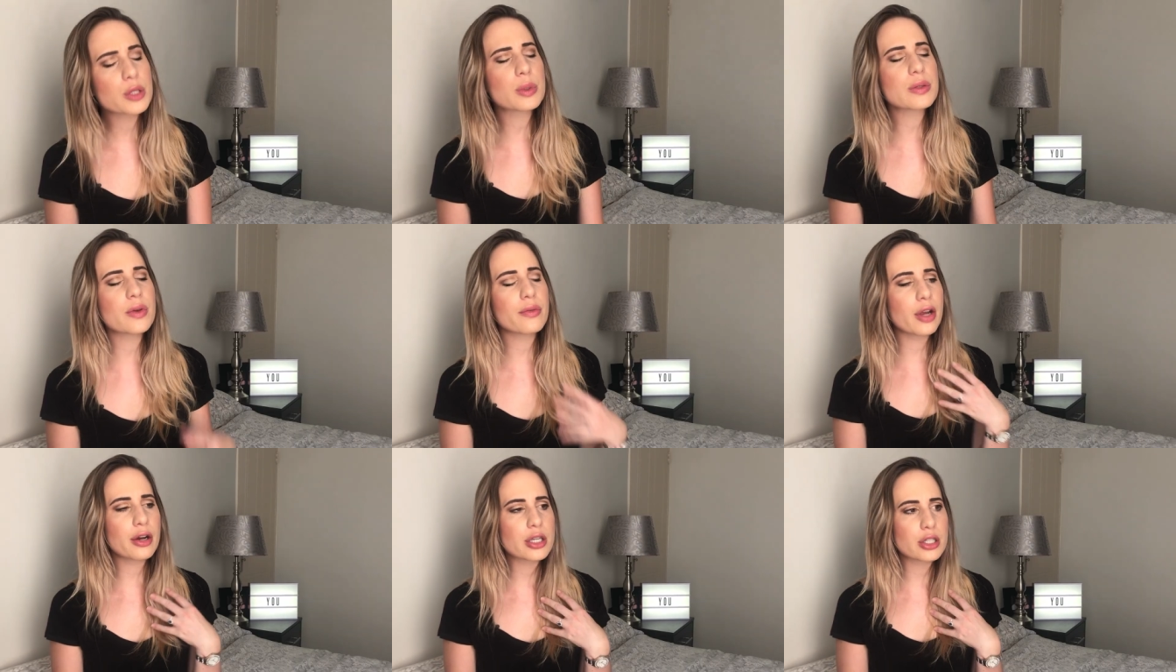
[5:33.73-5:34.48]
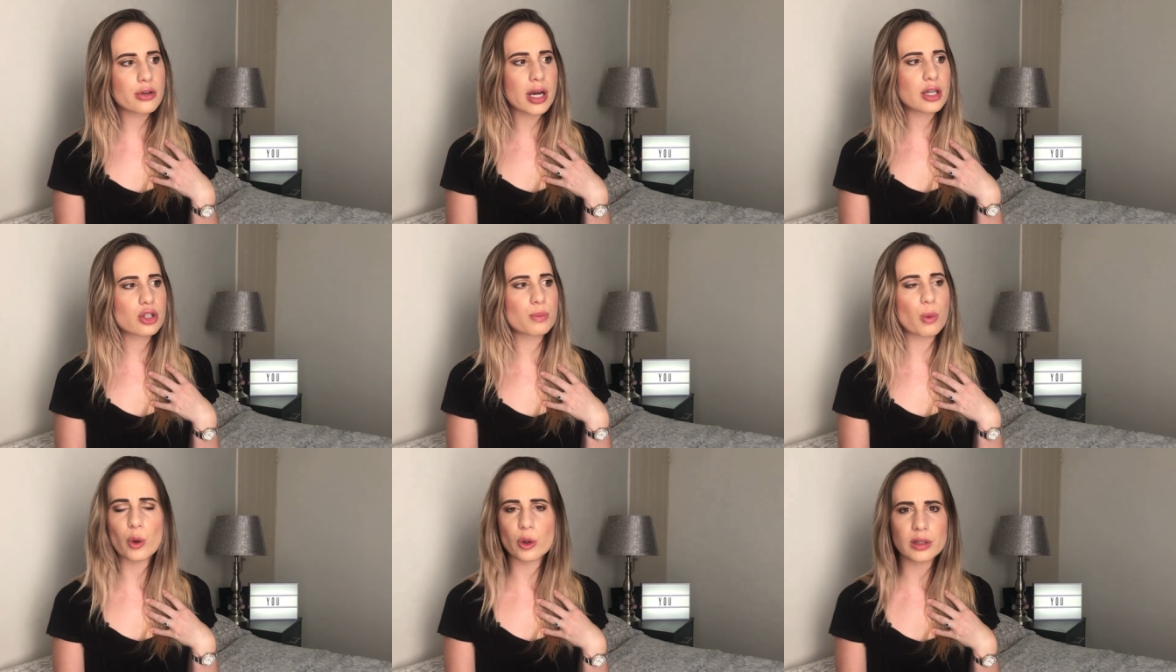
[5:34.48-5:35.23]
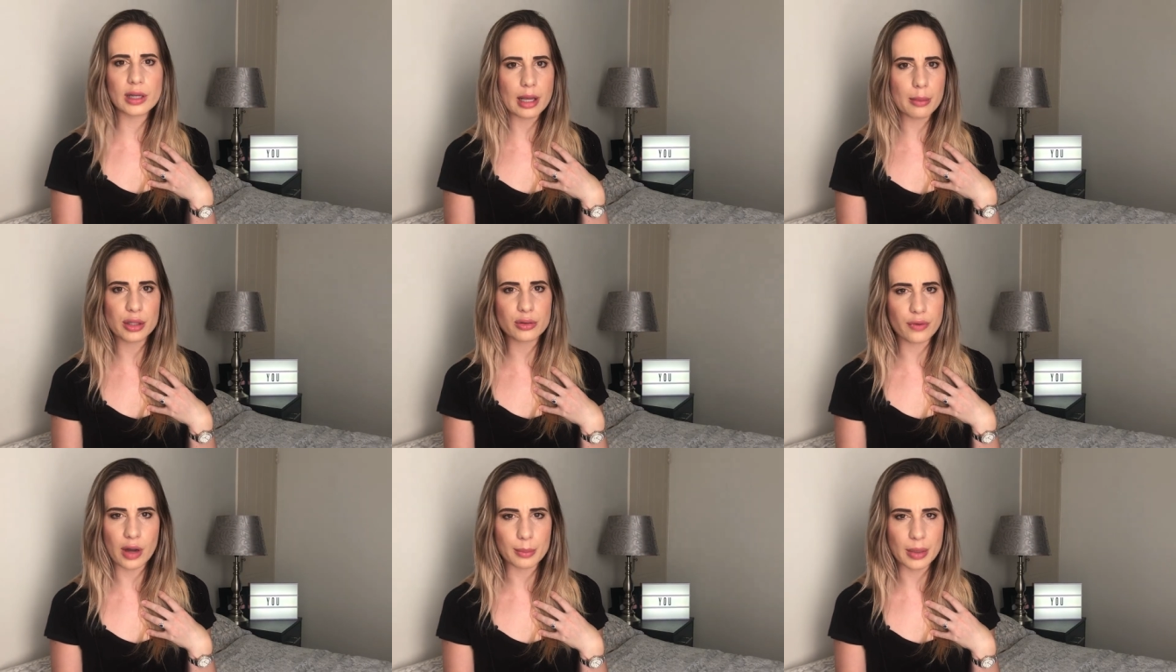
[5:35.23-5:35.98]
was a very strange moral dilemma to
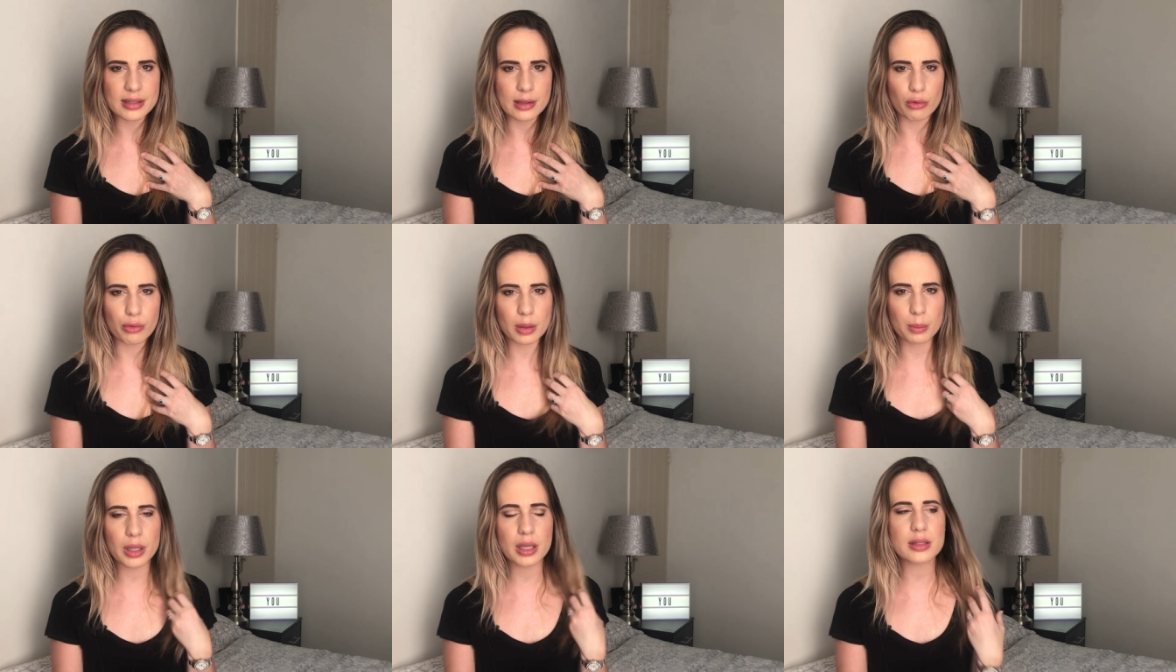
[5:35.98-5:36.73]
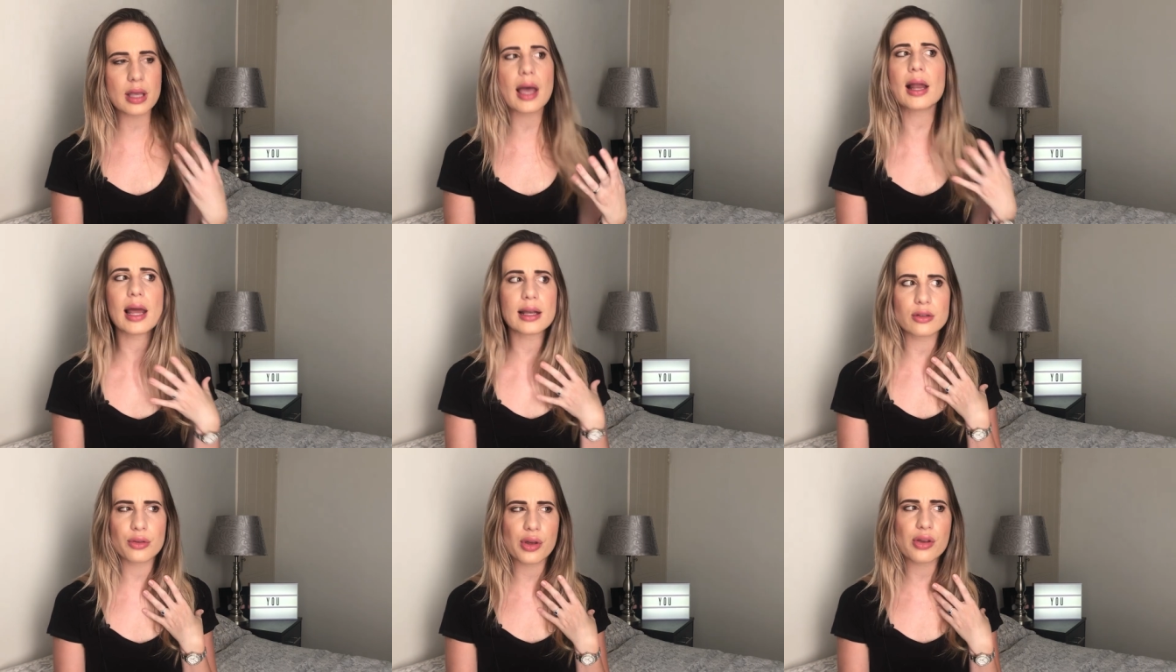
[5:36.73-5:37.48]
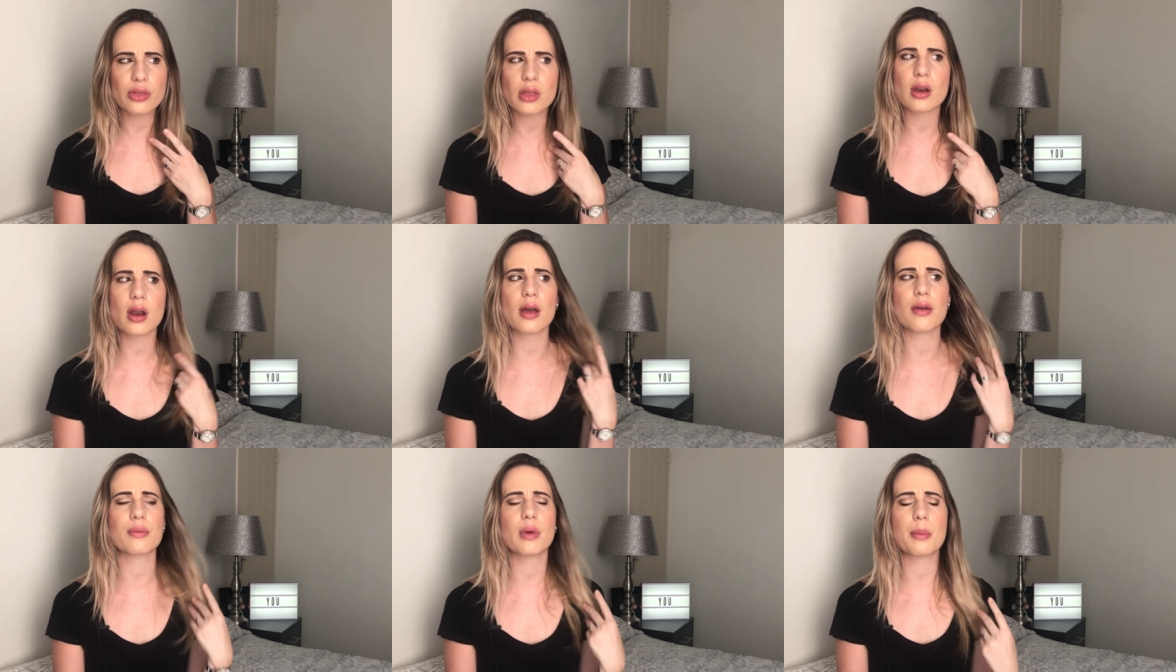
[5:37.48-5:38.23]
find myself in because I like to think that
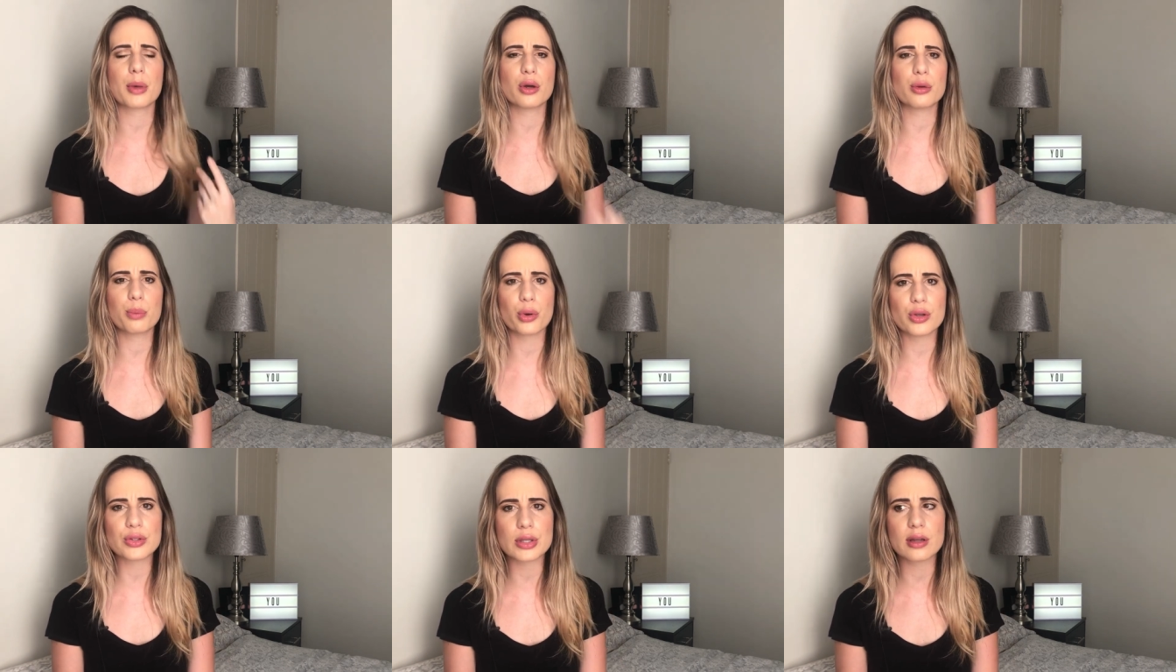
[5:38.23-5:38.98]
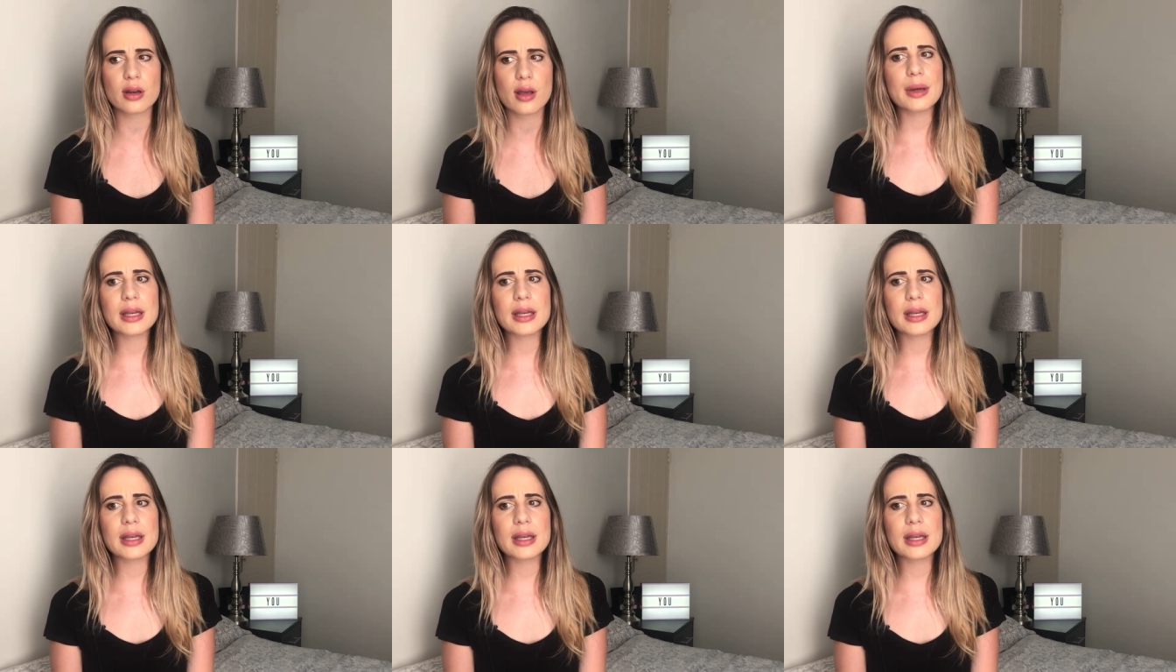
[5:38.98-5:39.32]
I, am a good person.